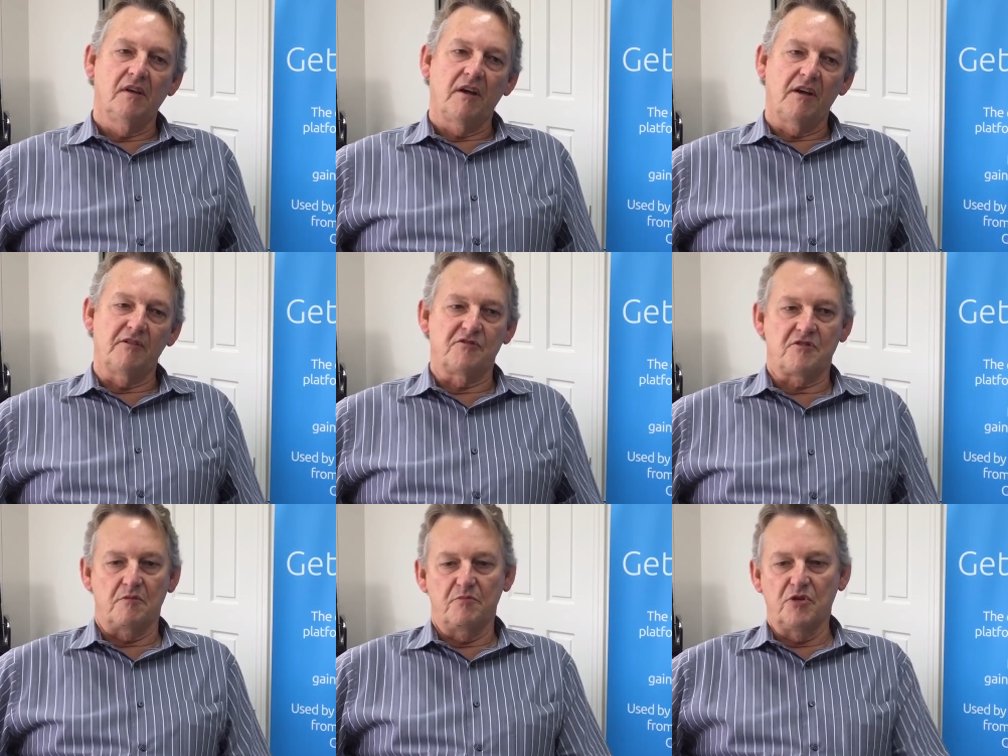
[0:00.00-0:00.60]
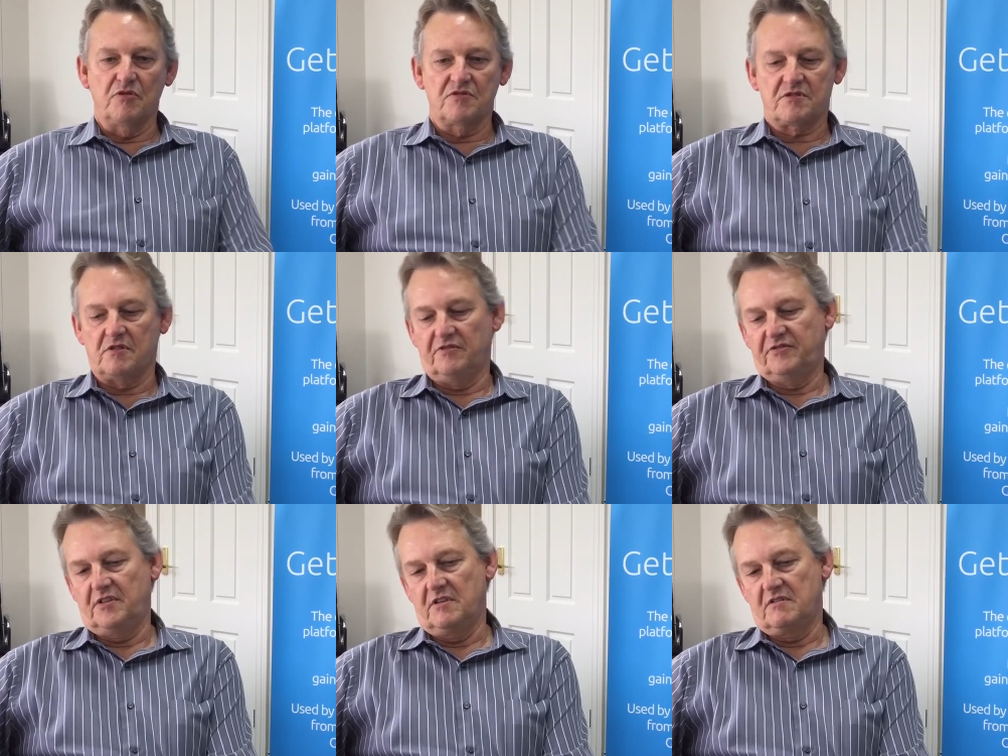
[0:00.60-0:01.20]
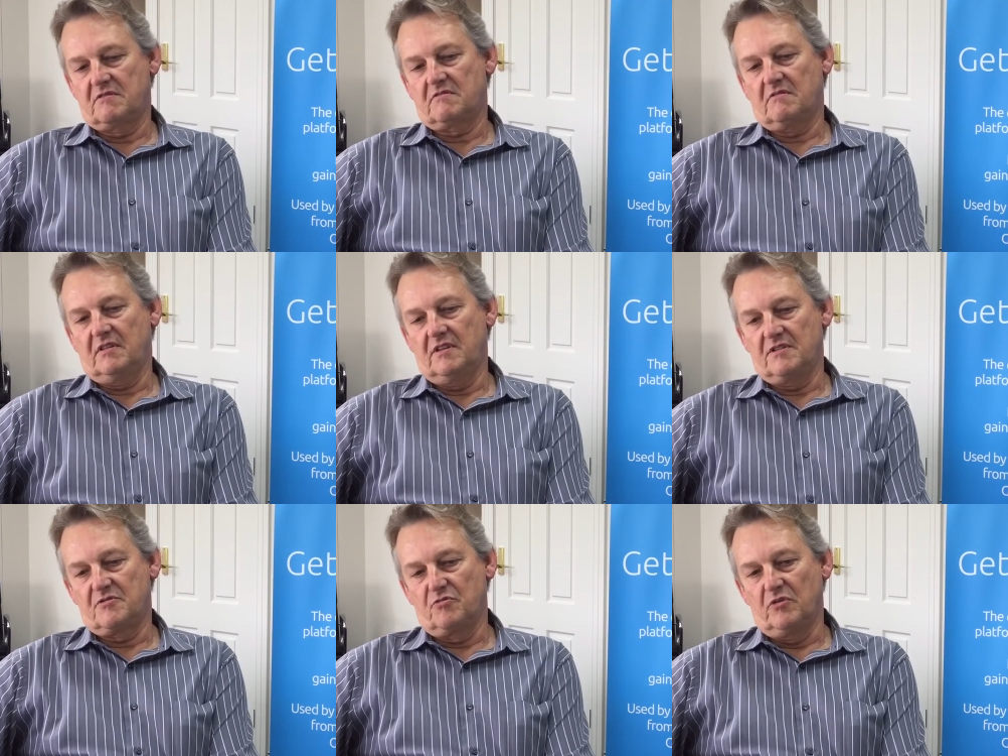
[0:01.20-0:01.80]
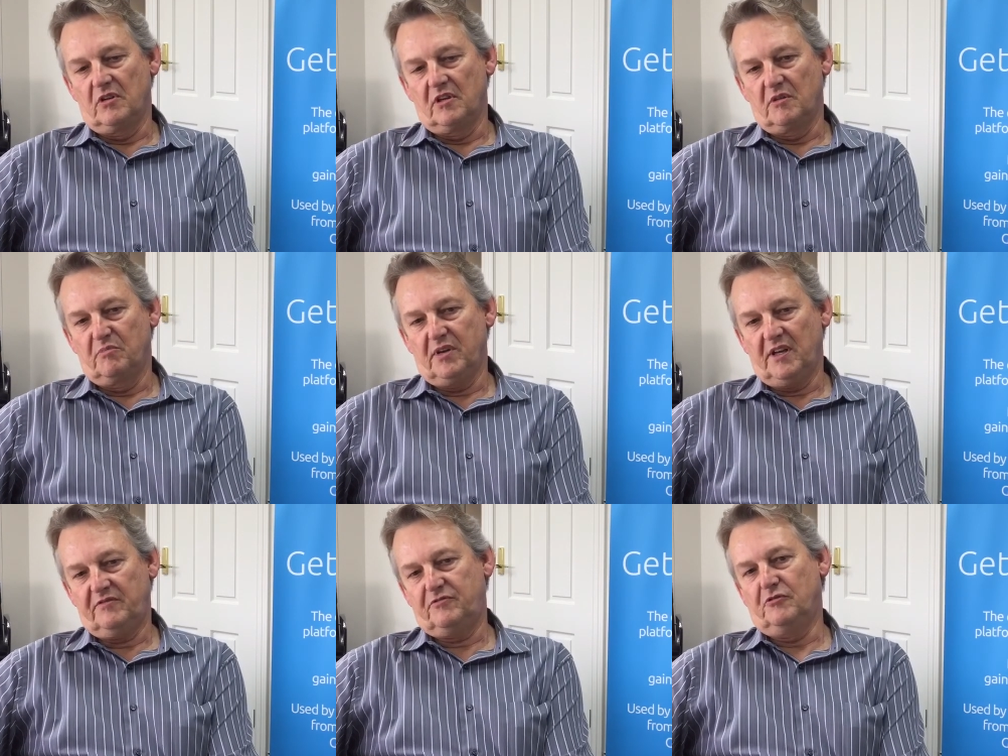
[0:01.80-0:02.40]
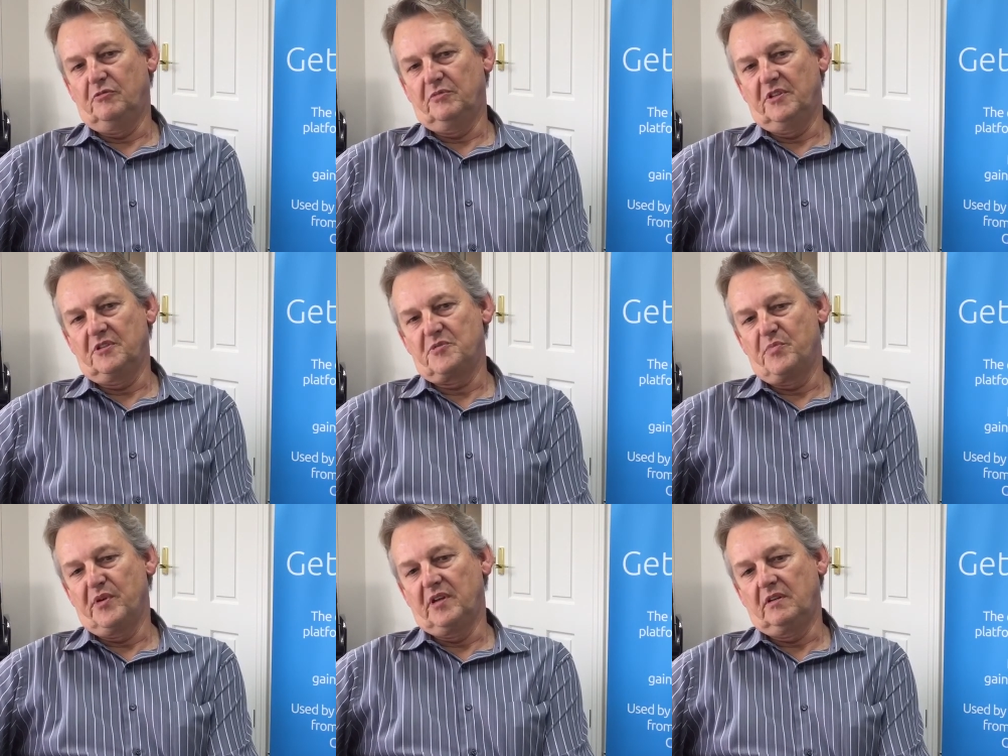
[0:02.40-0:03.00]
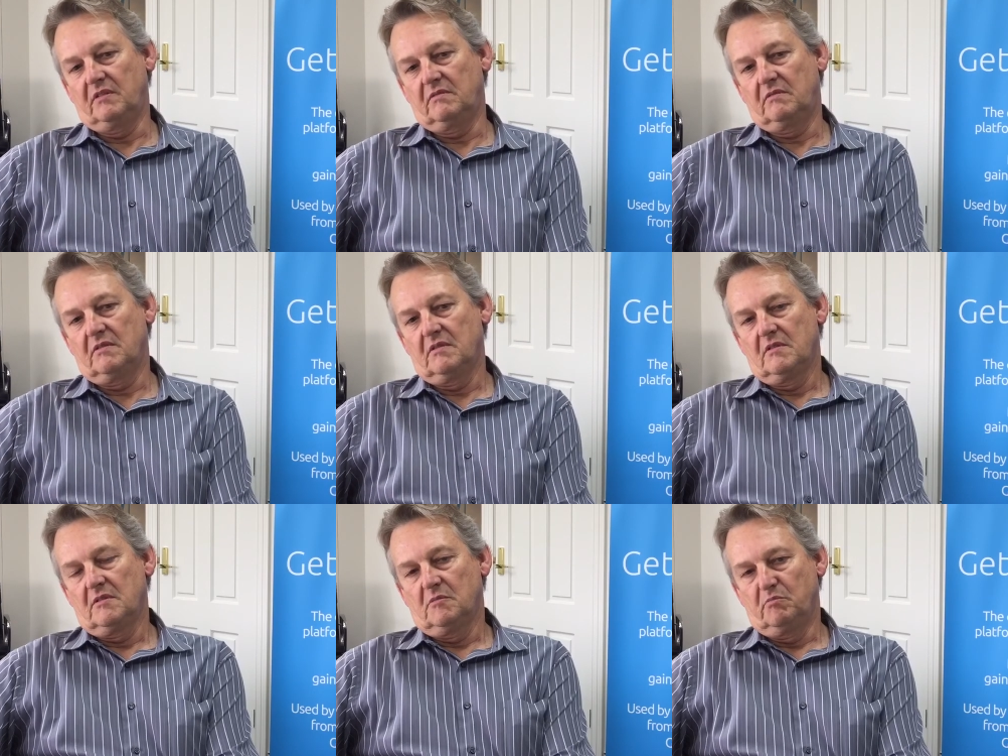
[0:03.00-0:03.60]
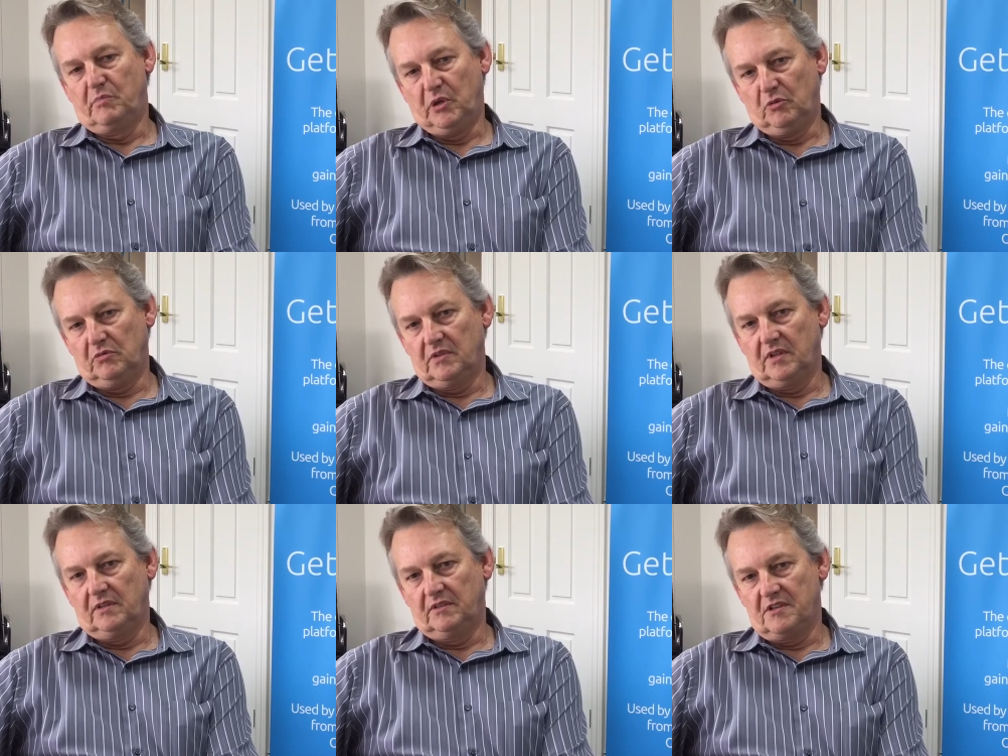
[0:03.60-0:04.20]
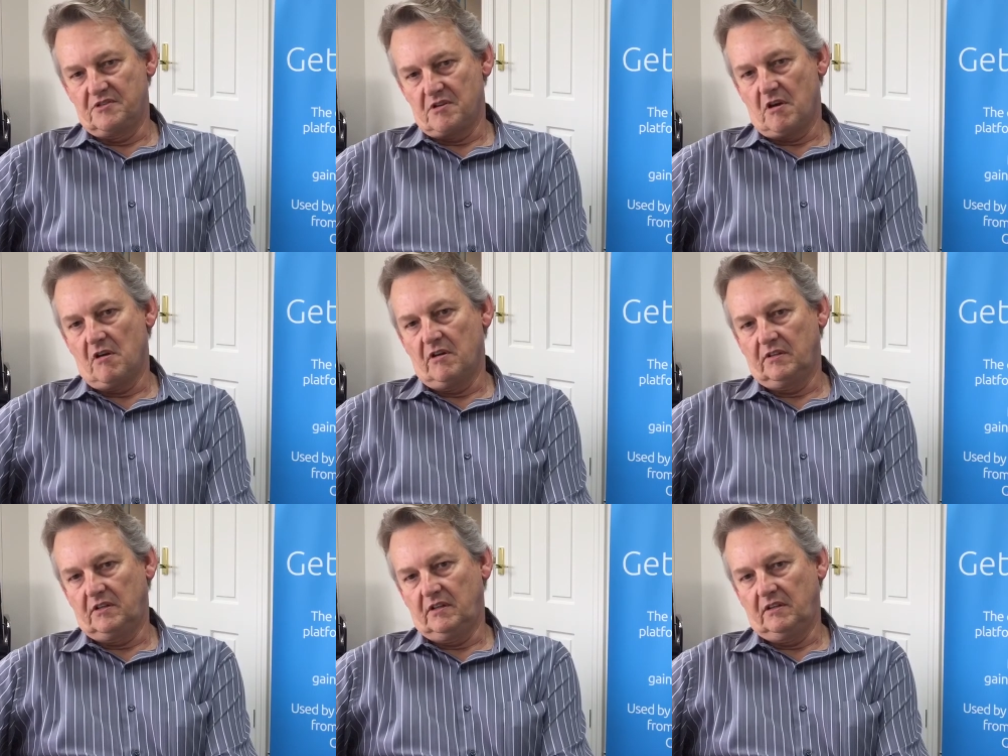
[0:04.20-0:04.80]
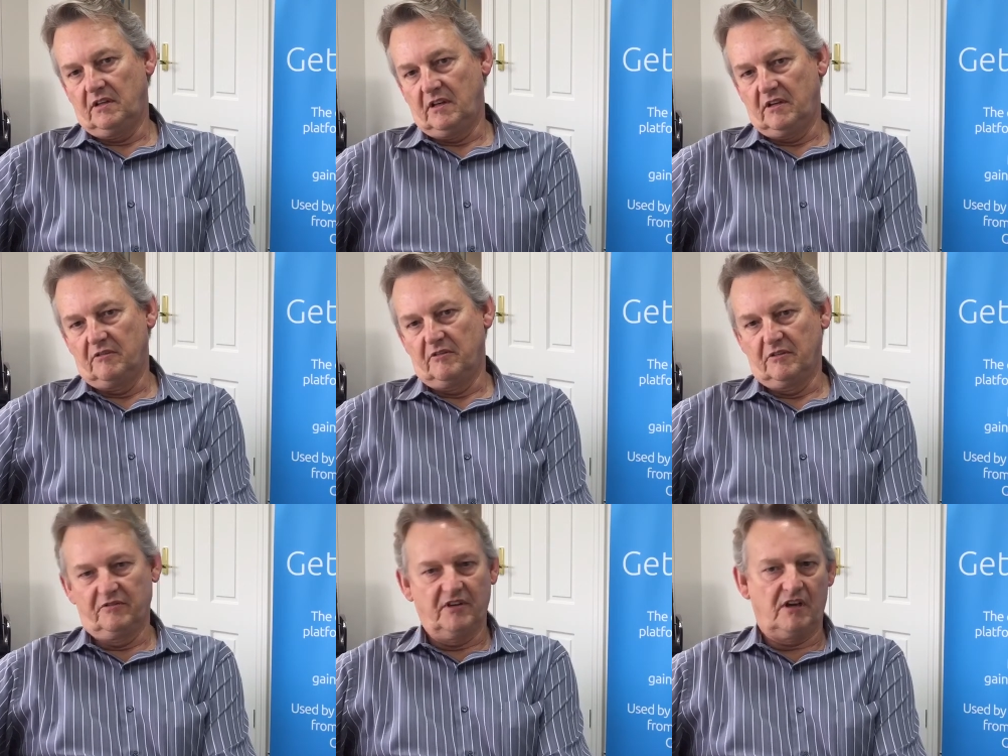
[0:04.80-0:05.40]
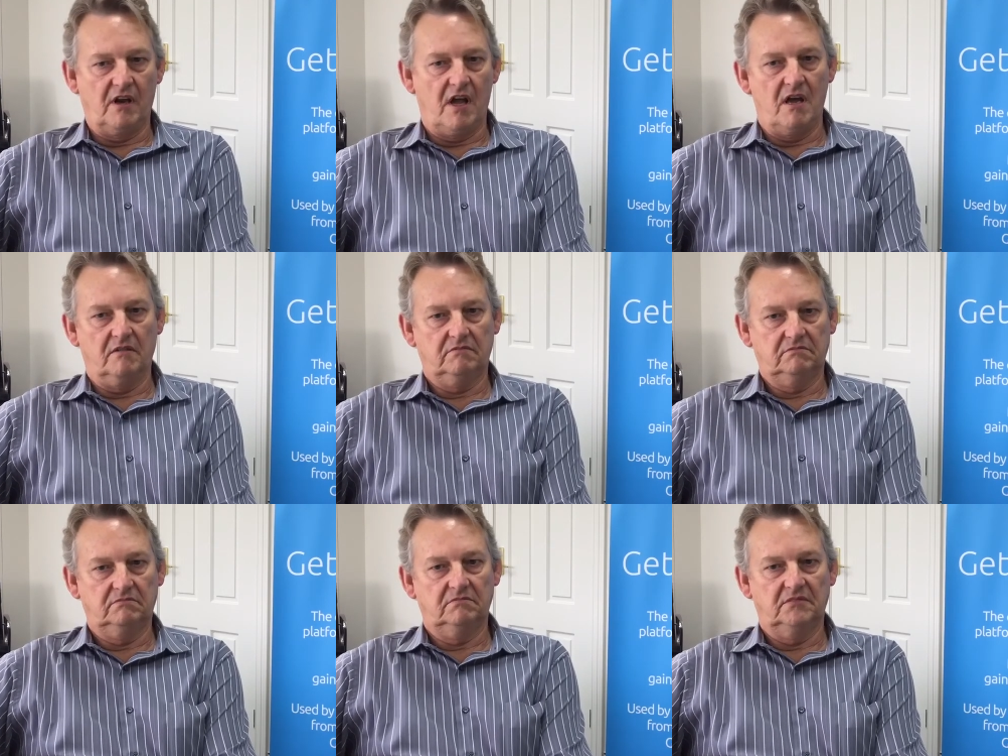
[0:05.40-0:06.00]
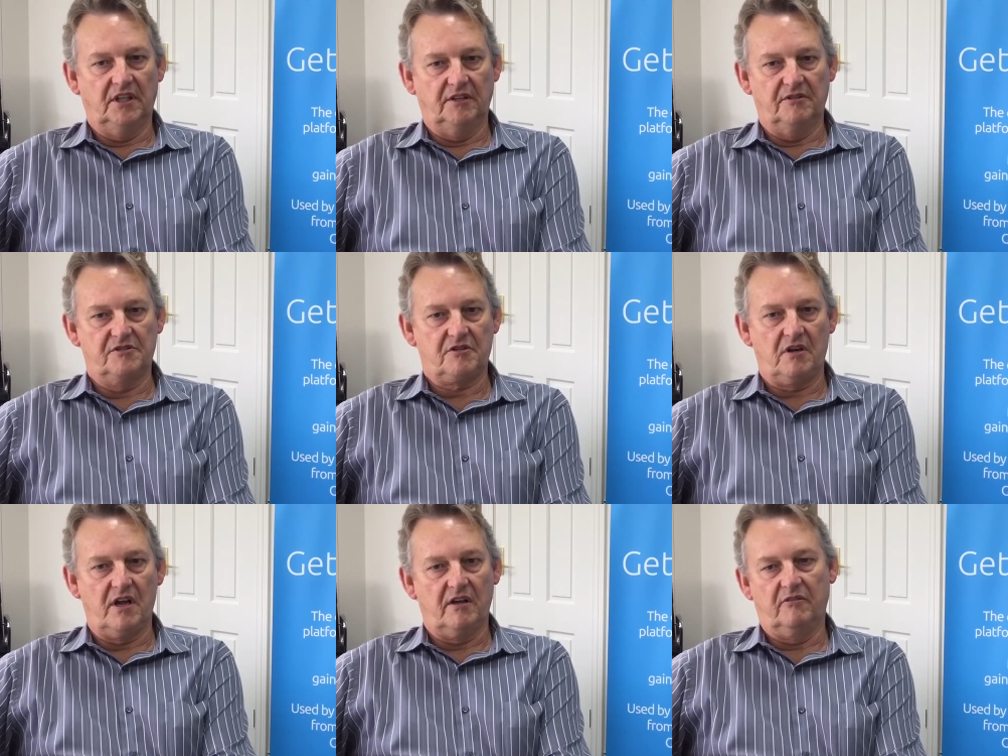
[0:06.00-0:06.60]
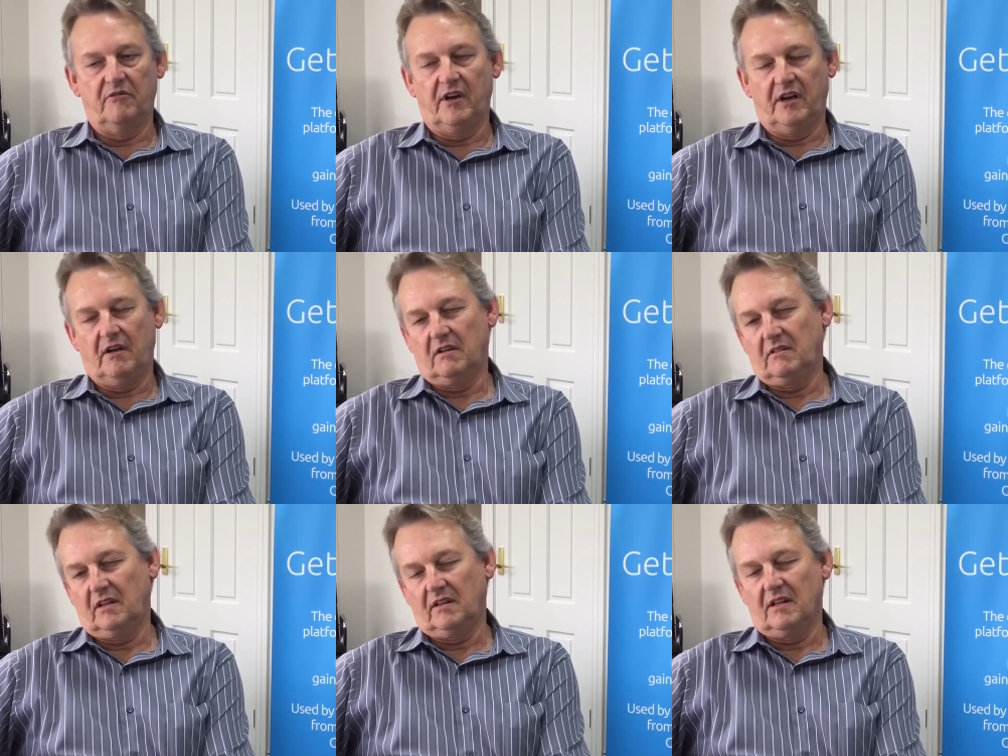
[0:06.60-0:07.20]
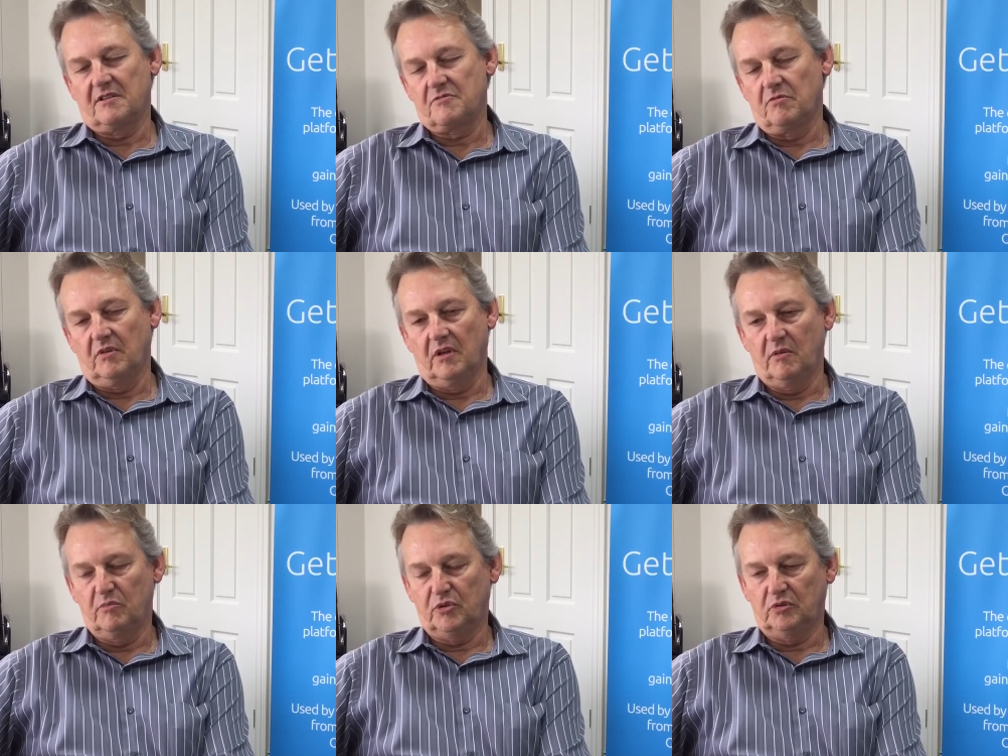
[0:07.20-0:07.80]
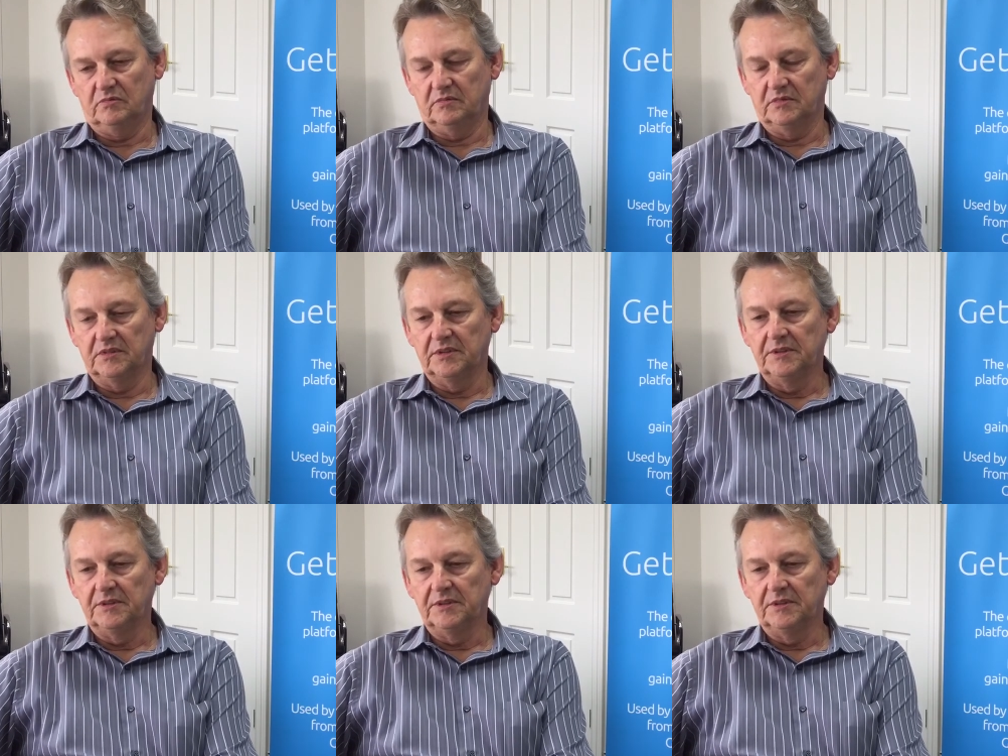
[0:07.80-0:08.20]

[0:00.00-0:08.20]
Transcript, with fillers: And so MuleSoft is, is really a platform that's been built and designed in the era of the cloud and it's cloud ready. I think that's really important.